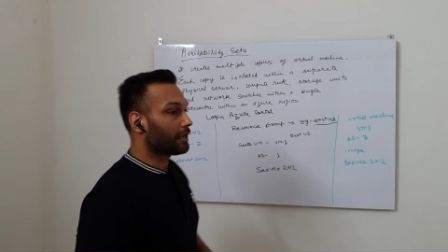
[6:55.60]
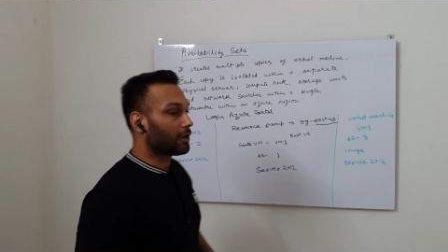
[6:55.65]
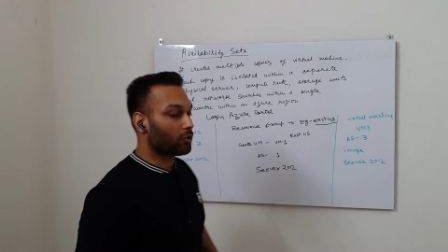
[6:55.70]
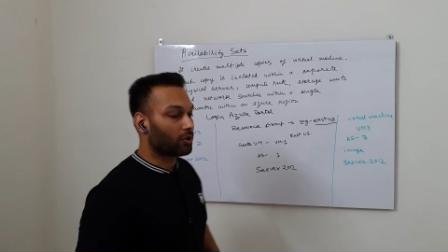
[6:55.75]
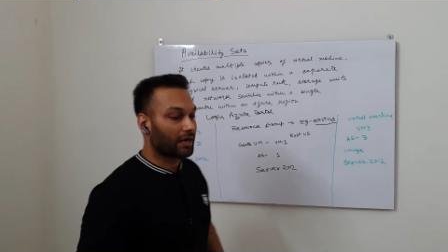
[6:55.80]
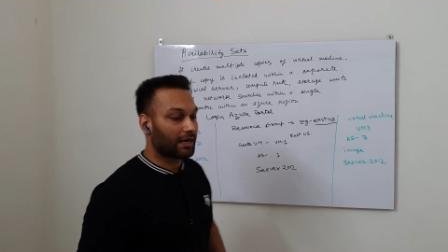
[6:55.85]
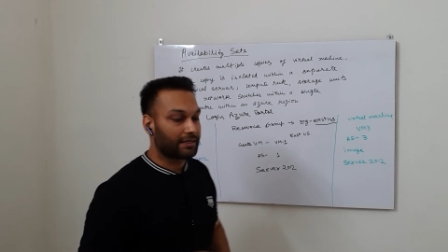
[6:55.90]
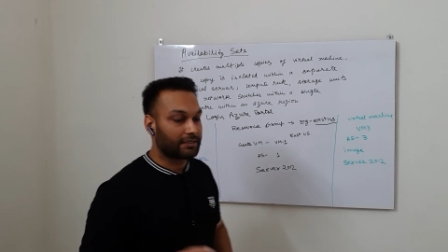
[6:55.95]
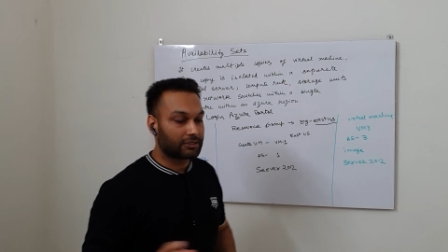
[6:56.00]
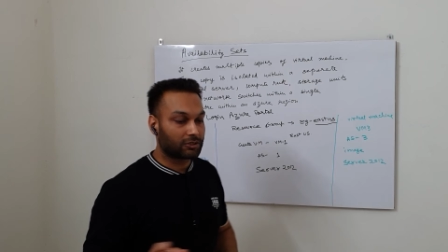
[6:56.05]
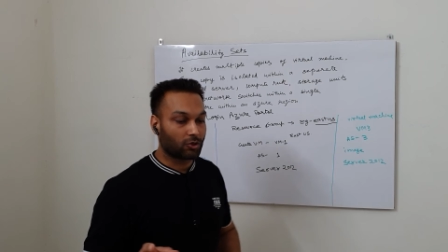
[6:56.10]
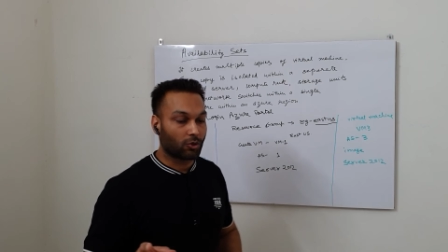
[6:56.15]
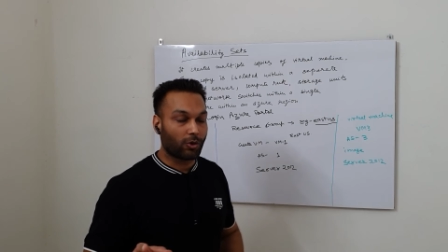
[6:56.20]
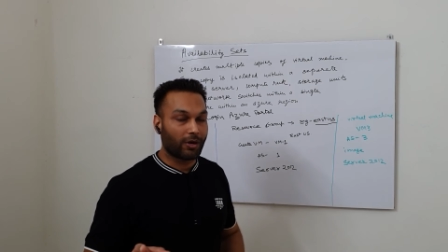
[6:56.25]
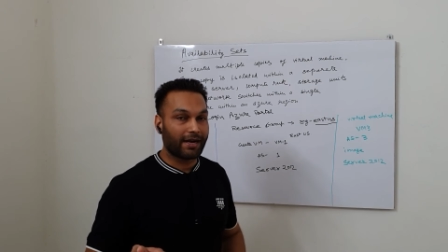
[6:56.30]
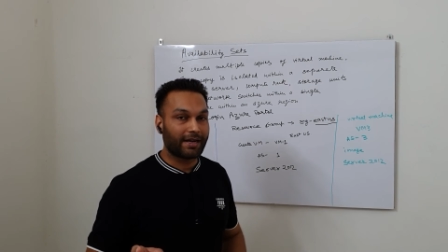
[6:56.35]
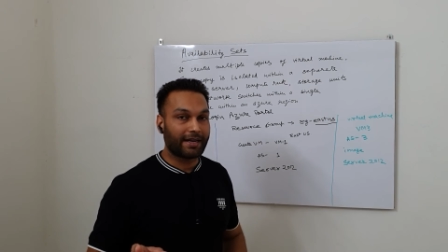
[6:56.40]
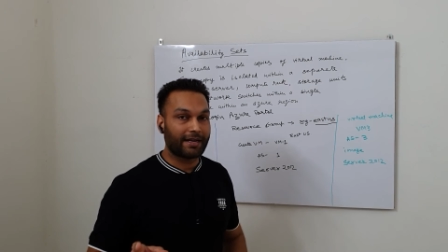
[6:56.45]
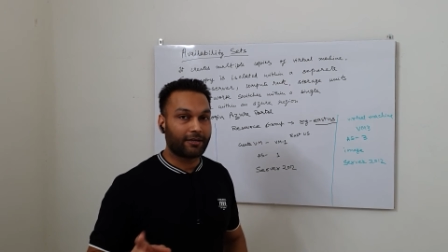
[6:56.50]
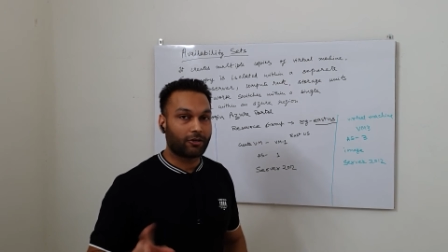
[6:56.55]
now let's go
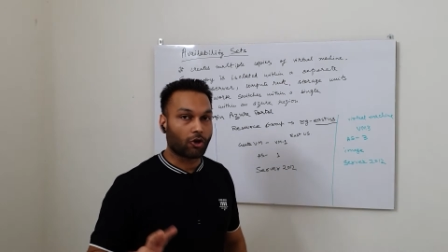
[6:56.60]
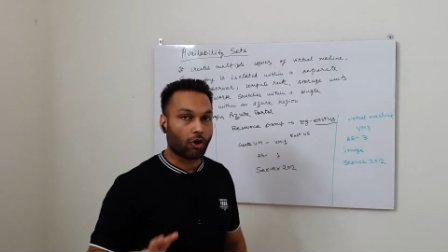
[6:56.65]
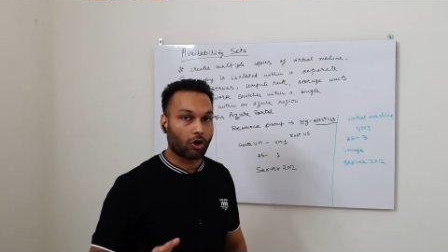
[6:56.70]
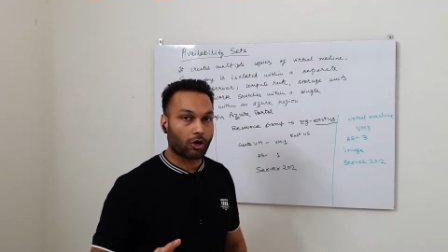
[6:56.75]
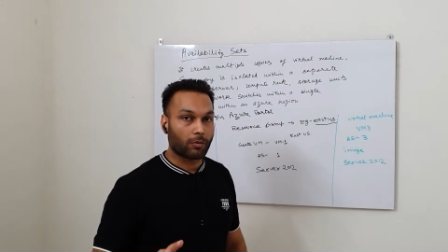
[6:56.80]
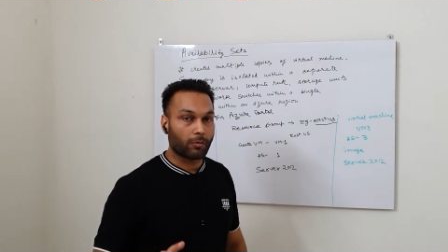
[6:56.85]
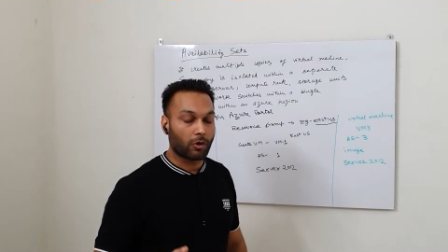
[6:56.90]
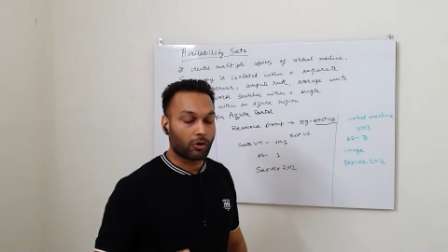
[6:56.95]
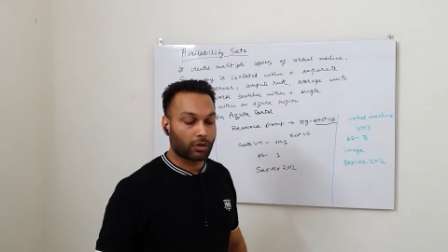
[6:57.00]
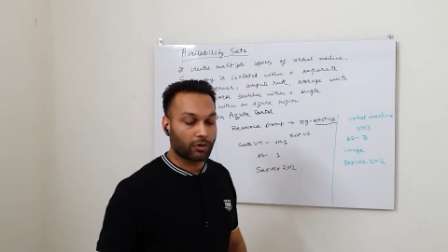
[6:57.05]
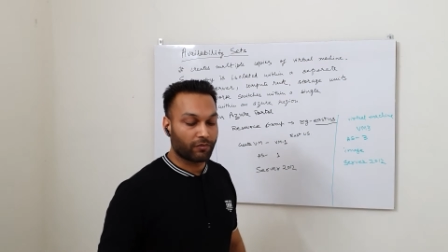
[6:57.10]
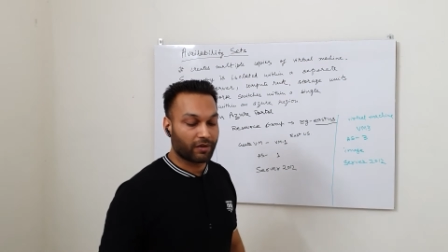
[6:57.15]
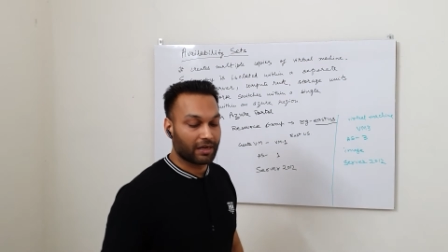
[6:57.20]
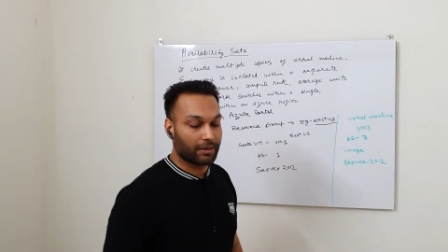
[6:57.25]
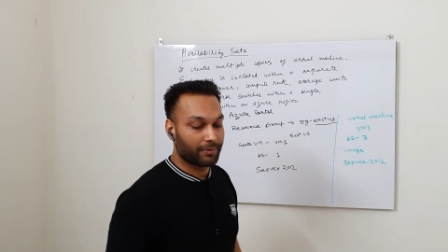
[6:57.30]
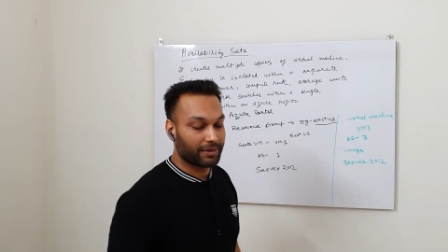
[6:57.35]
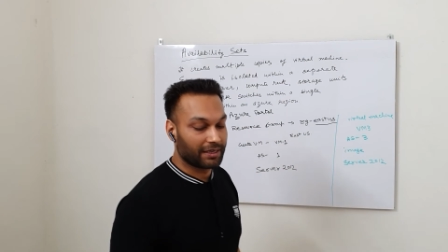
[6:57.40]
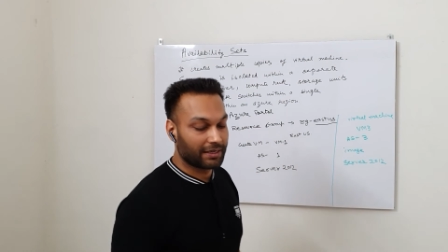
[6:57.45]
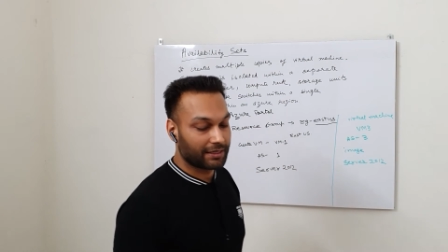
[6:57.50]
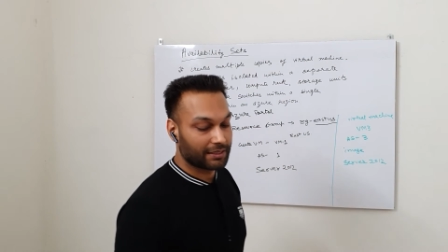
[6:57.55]
ahead and talk about
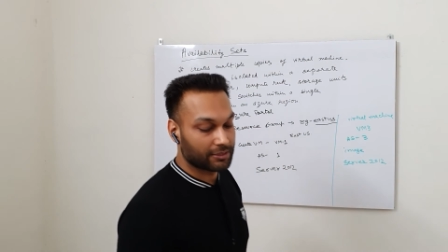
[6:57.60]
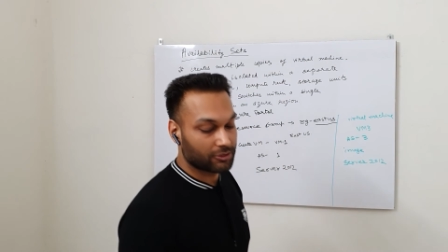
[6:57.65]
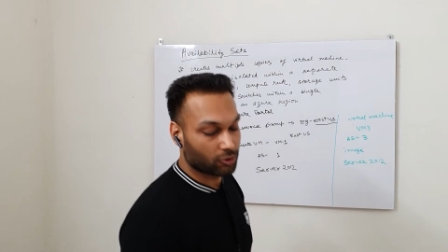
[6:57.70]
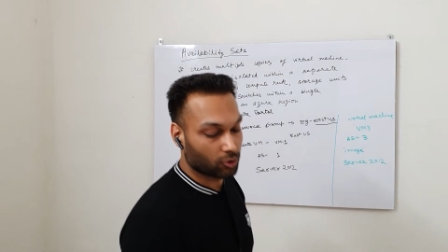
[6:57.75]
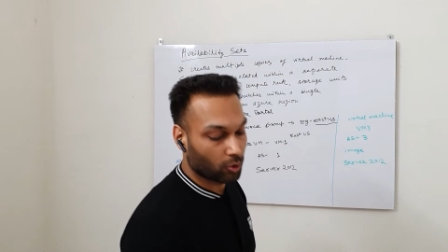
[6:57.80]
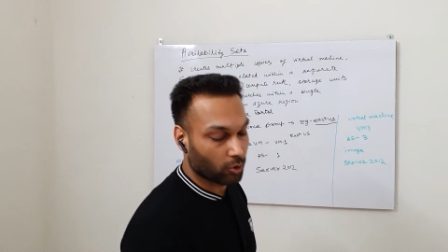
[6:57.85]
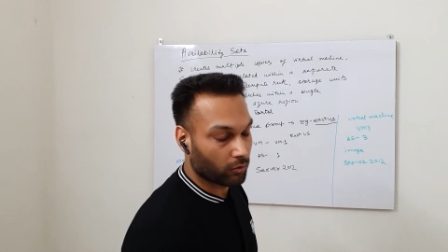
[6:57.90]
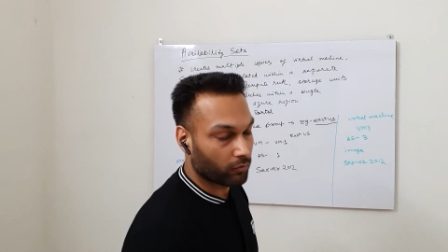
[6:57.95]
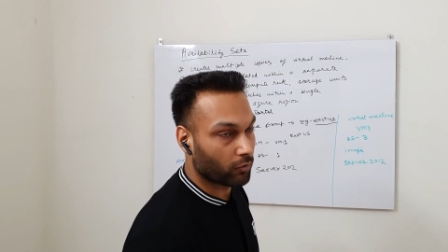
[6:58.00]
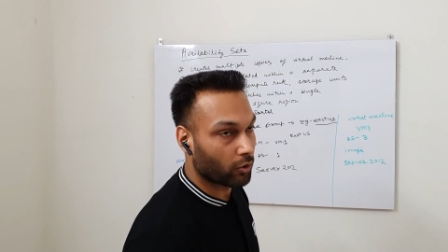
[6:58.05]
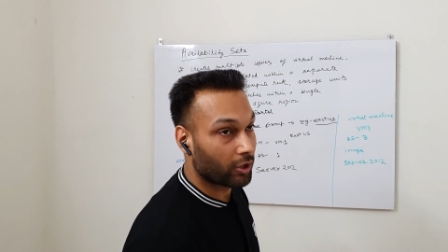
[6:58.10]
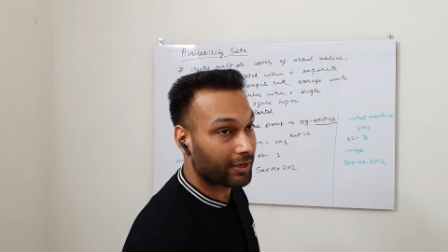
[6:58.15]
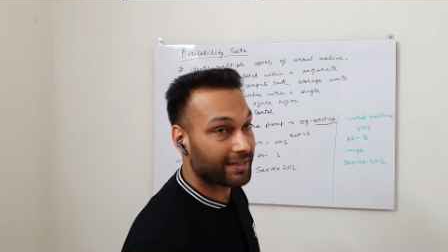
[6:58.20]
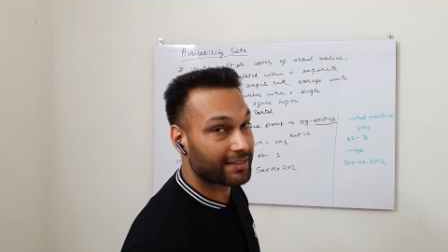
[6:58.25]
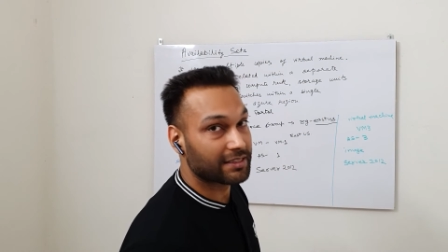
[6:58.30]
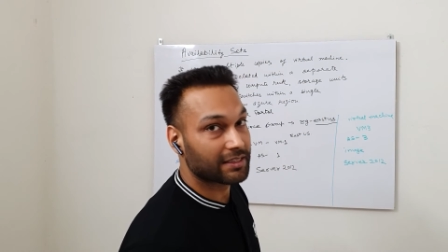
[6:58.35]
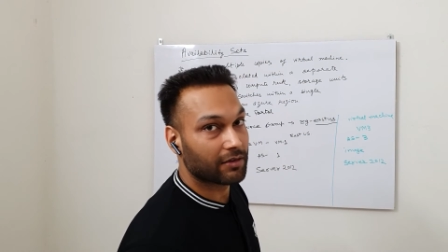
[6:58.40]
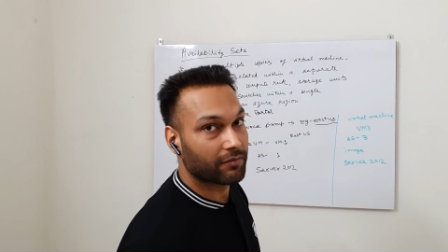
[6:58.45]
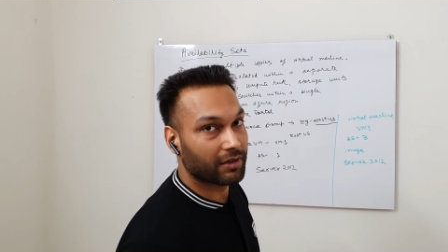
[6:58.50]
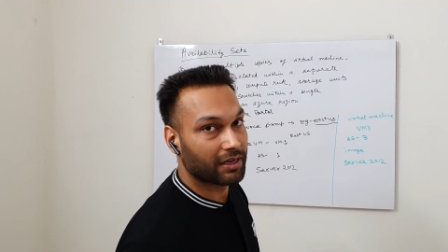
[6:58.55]
availability zone. What
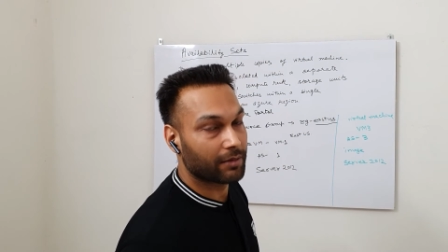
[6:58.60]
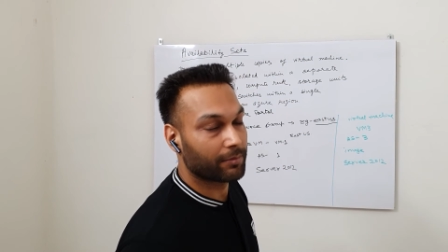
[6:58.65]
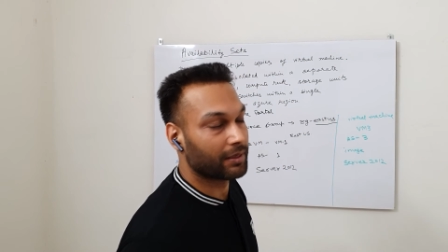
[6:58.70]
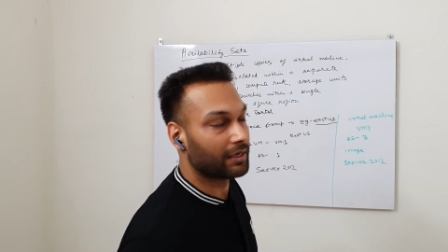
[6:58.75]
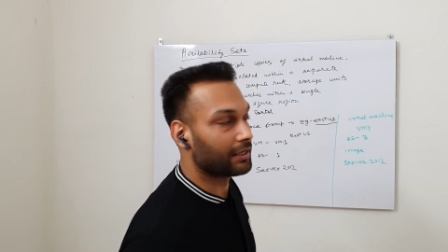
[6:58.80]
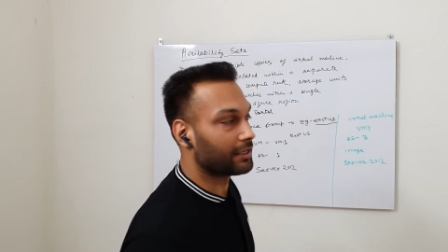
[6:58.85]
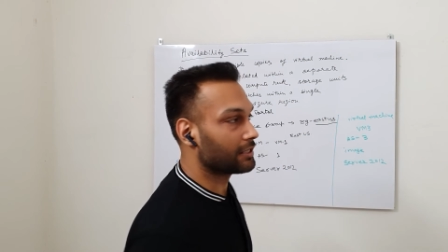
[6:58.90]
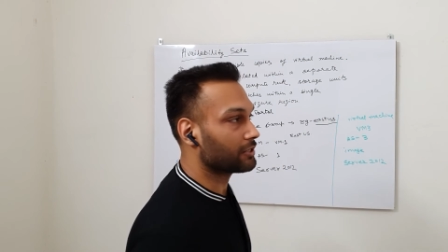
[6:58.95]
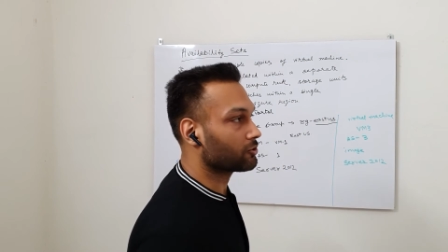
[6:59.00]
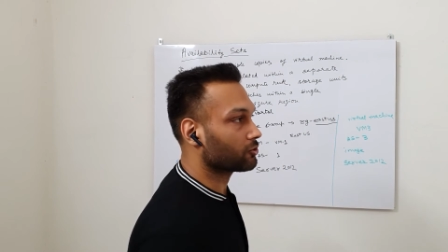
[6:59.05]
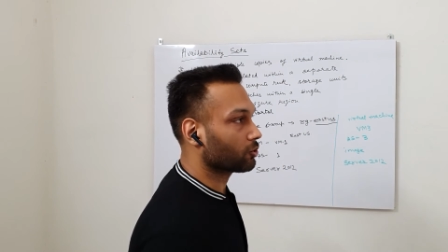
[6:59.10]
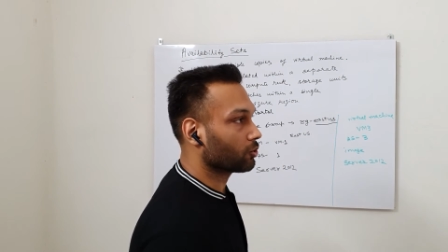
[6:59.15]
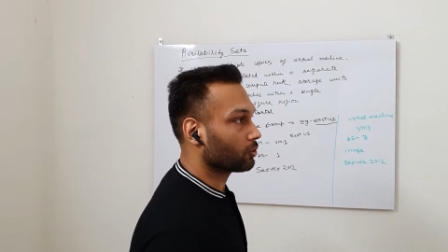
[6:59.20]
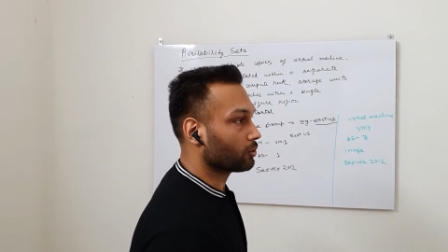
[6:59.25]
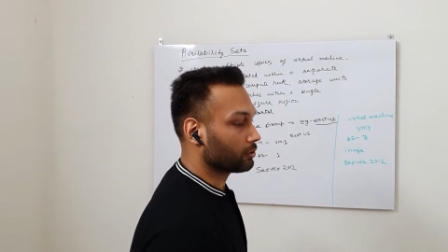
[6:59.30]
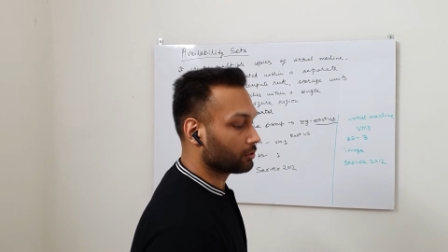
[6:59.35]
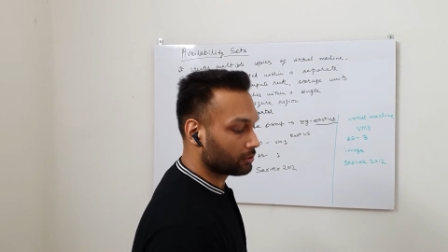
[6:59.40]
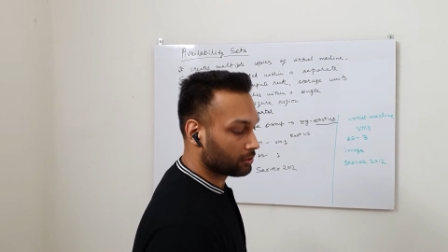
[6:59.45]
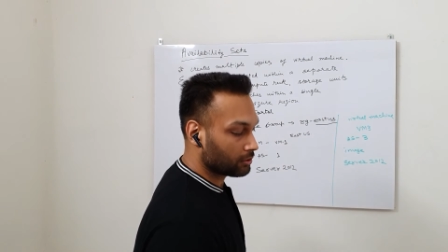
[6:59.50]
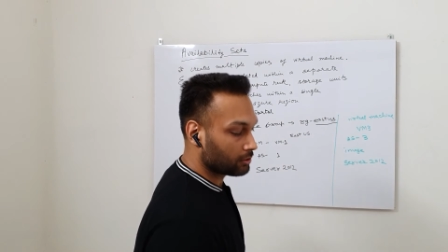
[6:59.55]
is availability
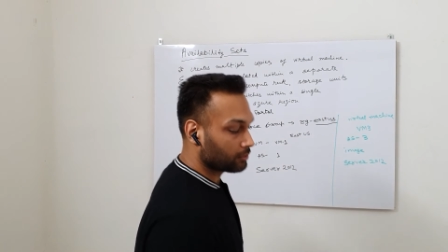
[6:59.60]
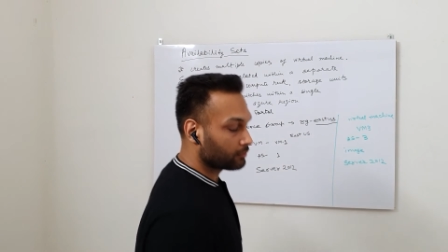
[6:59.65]
zone?